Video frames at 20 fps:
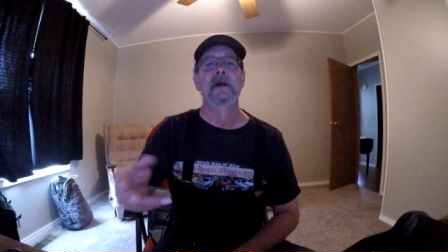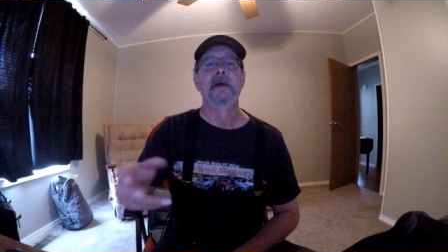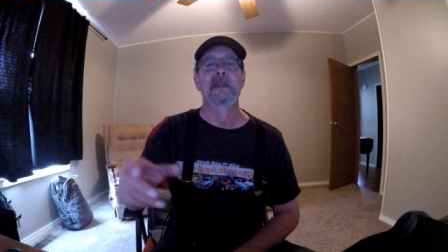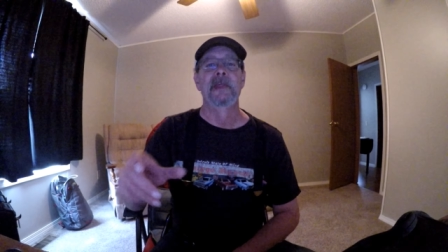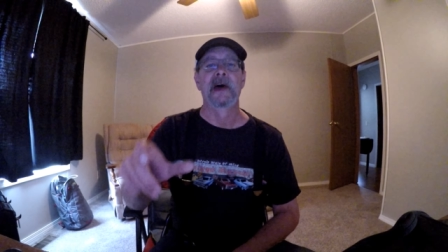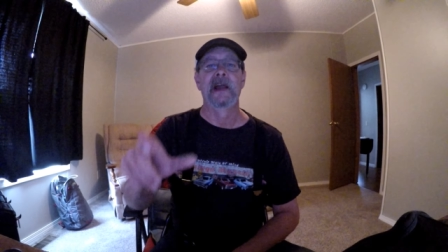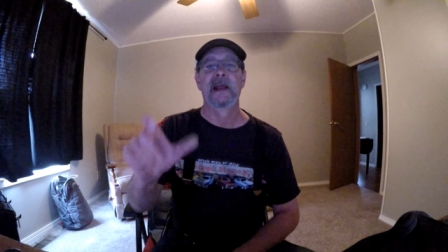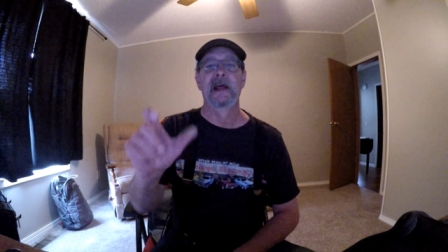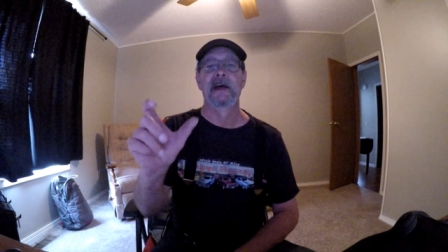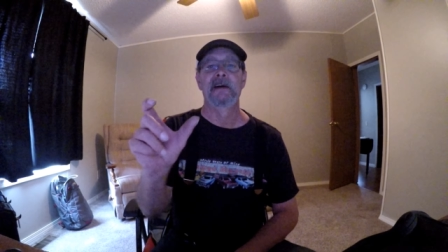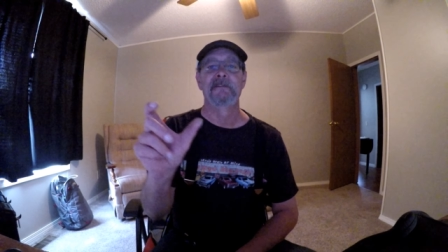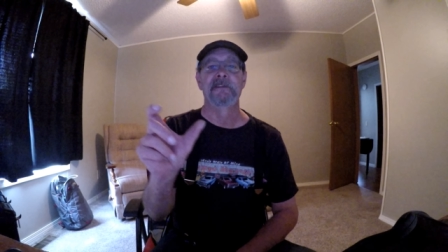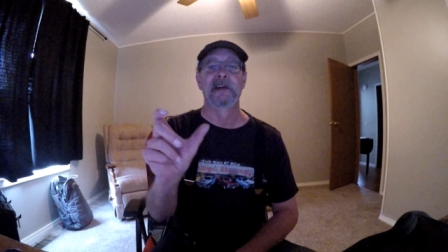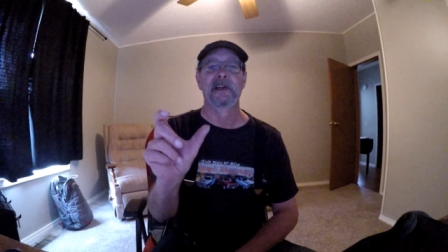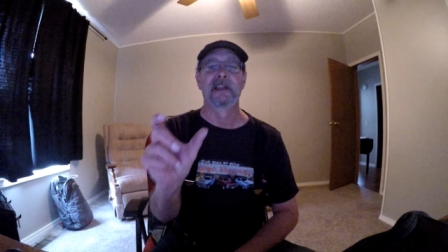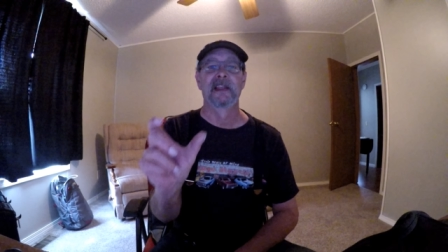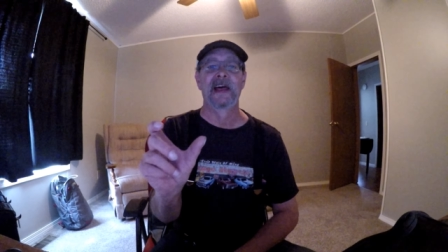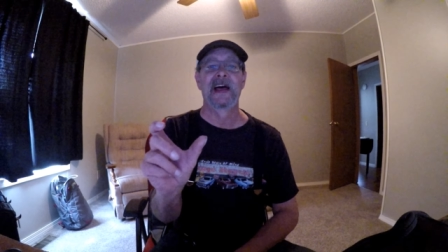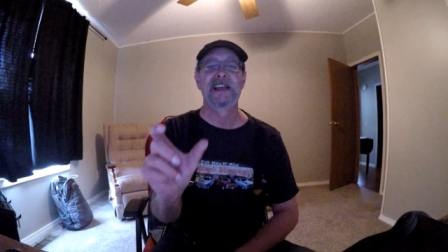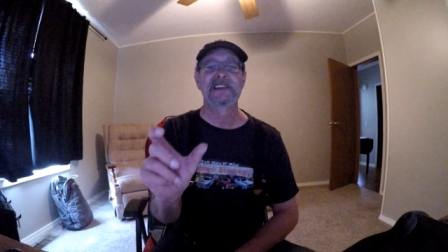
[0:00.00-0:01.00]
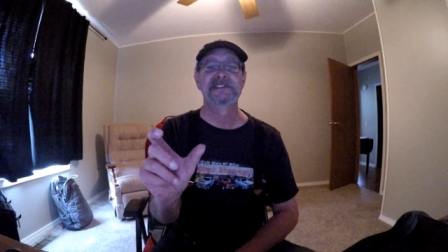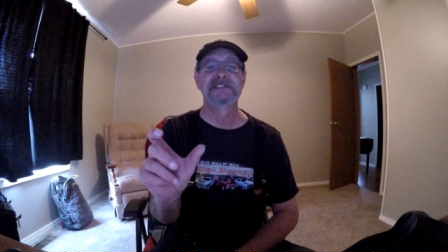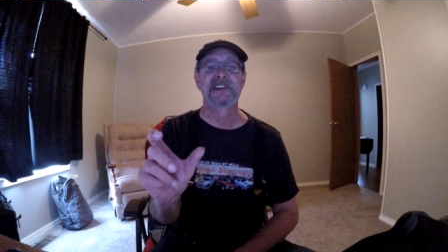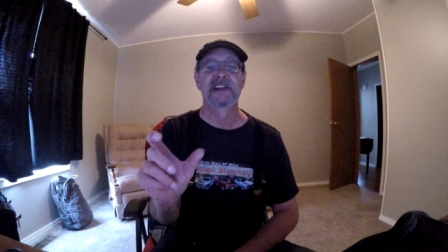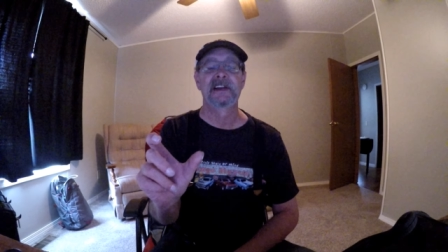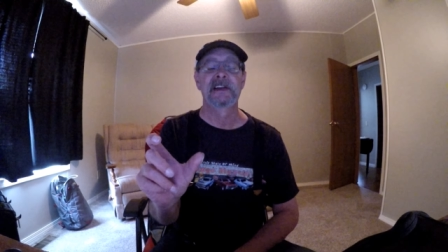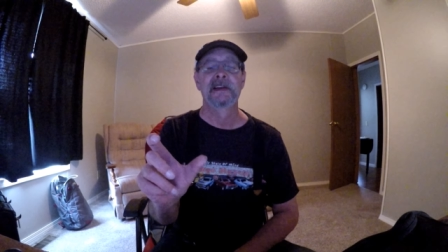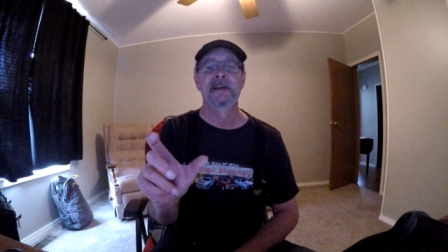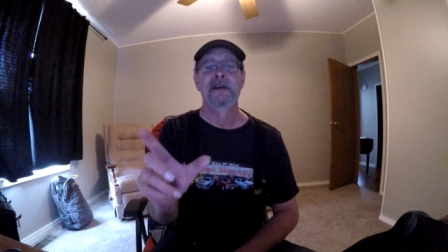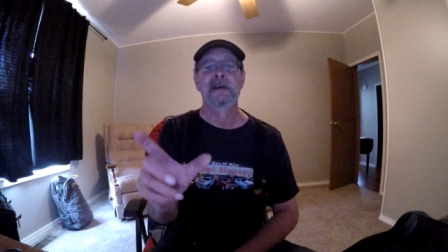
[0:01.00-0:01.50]
that have
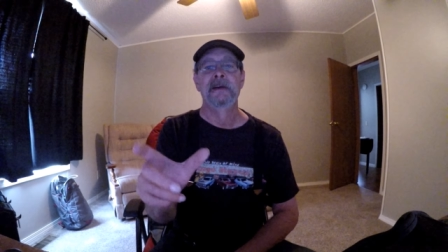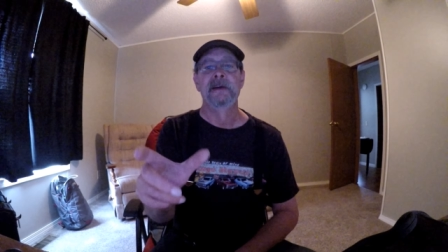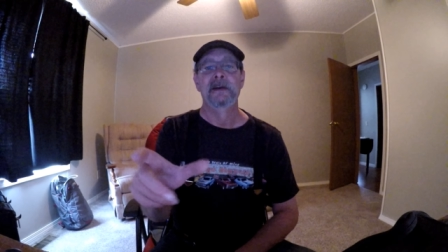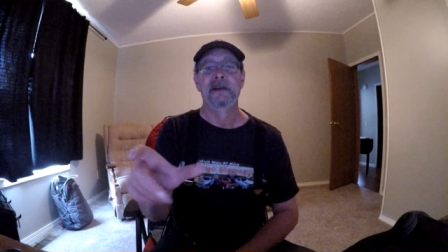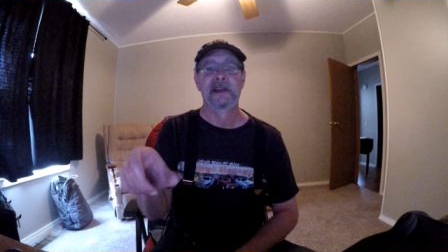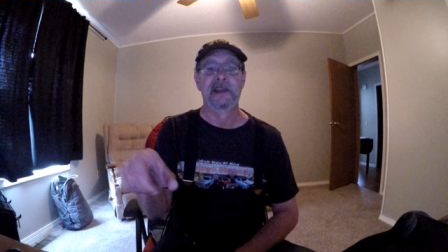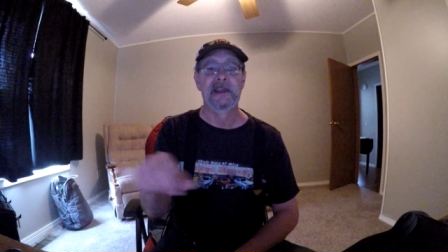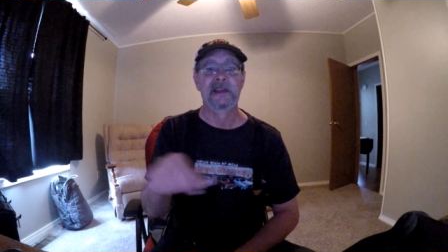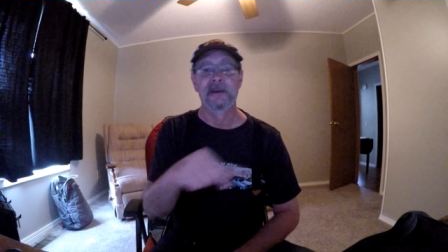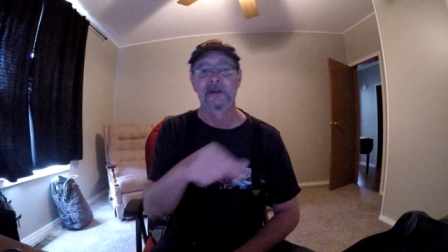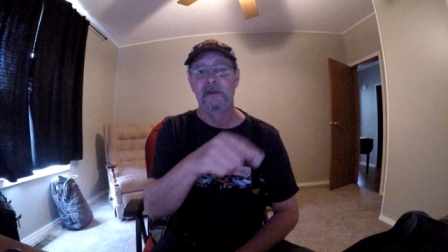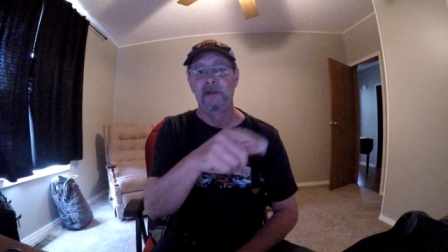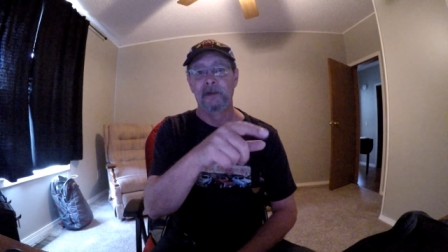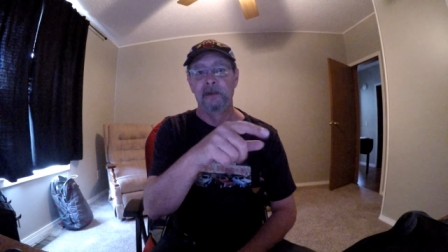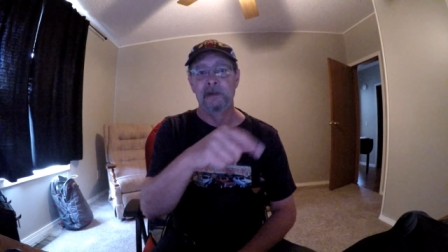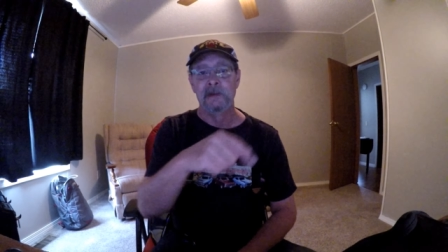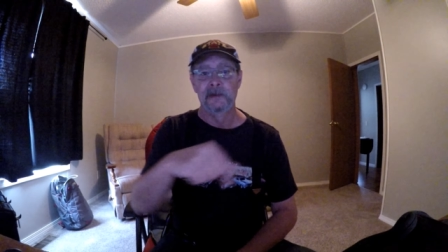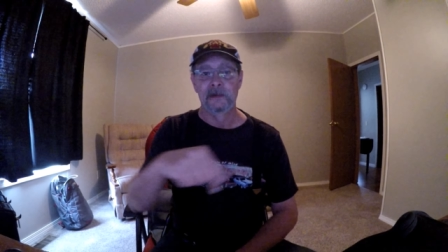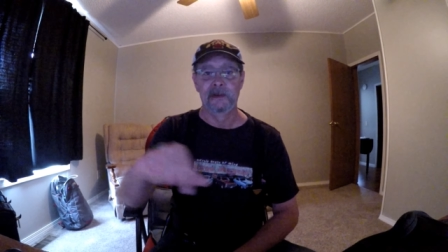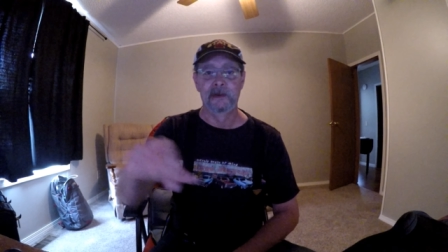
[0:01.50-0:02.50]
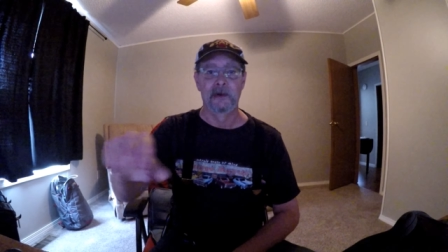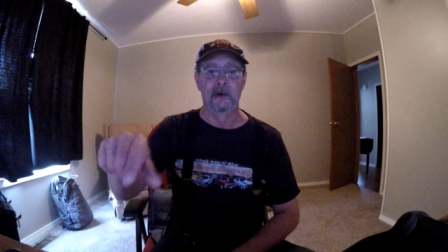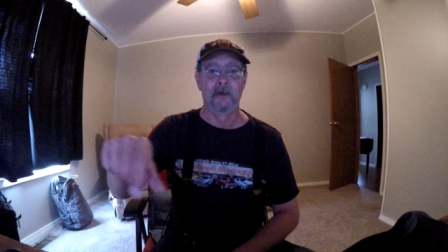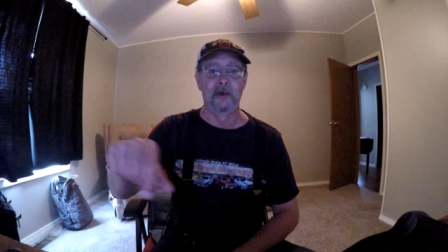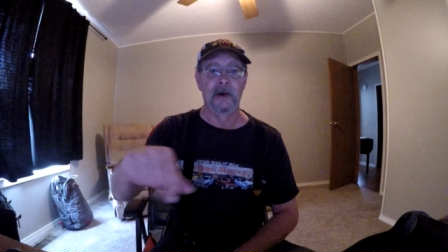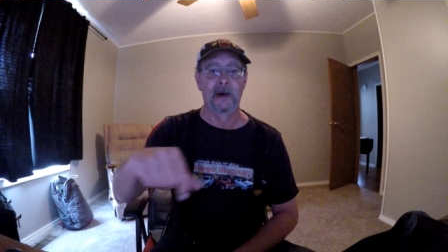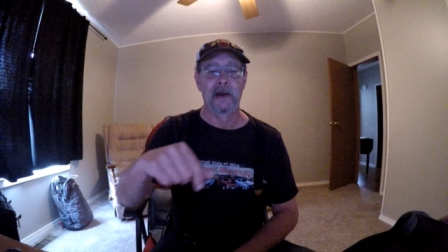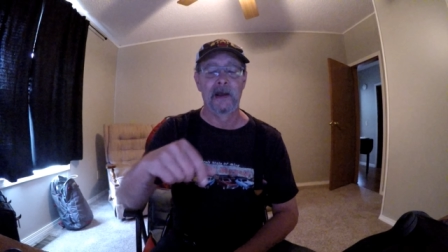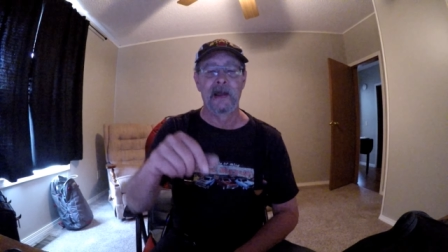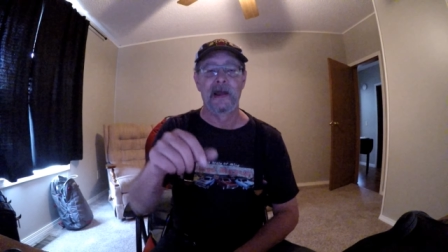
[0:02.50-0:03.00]
elastic heel, you
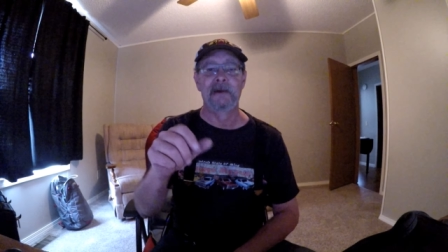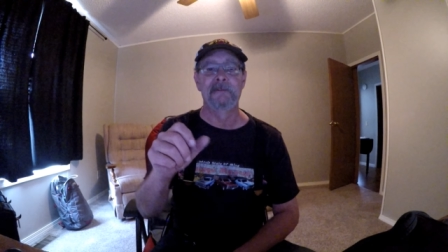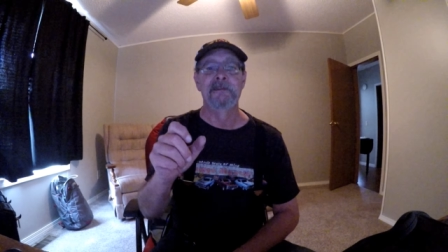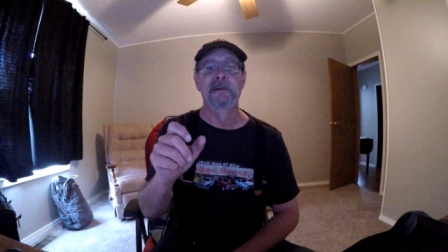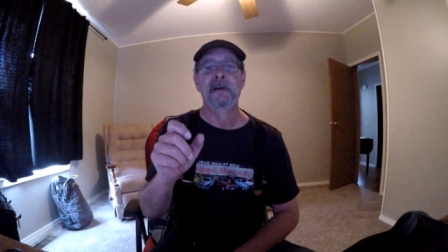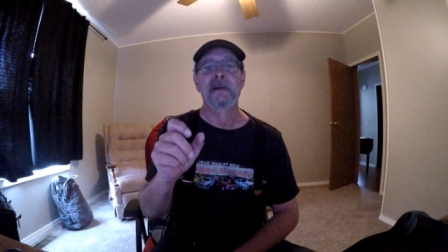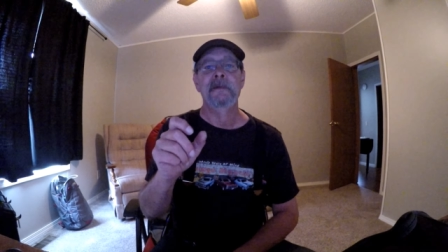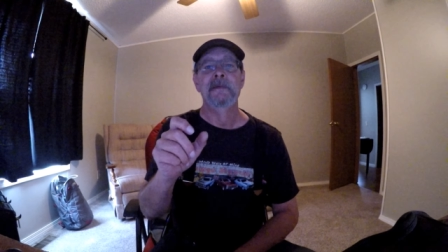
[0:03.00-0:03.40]
know, have